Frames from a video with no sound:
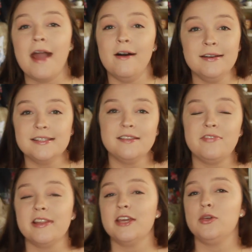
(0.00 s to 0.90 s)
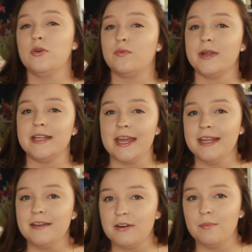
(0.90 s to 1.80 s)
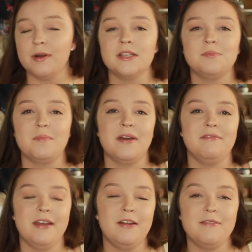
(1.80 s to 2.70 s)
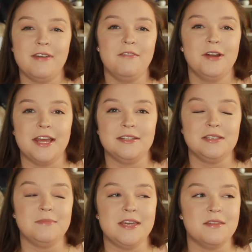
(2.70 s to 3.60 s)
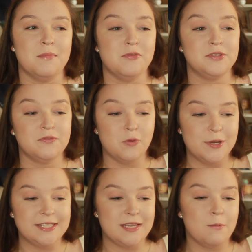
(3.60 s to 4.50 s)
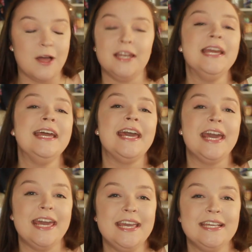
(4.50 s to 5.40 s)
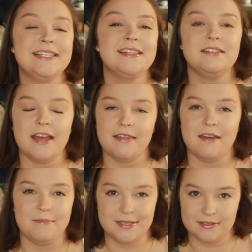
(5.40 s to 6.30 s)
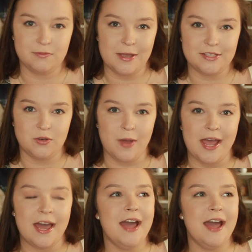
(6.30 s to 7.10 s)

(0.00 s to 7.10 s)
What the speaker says: I honestly feel like you could read any of her books, but my very favorite and to me the most voicey one is The Death of Mrs. Westaway.